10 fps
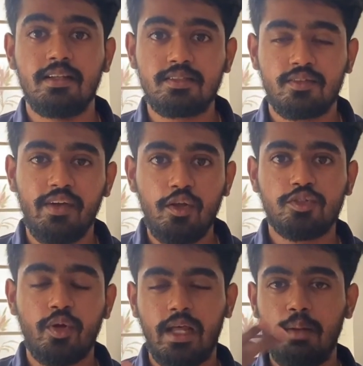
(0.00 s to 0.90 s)
This video
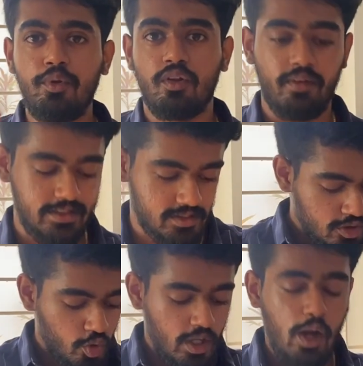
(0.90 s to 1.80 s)
is going to help you revise.
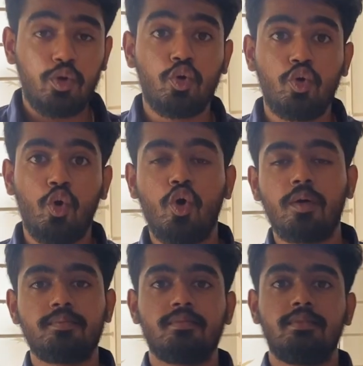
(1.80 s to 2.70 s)
So you have to
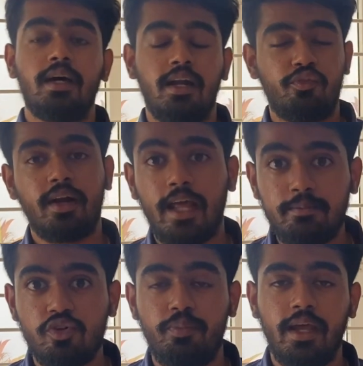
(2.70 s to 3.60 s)
know the different
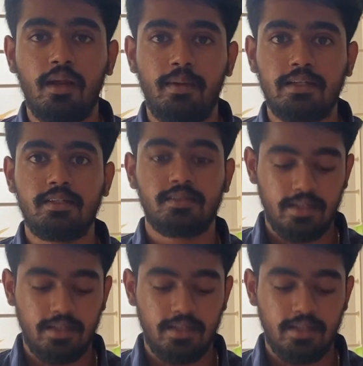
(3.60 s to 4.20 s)
types of brachial plexus,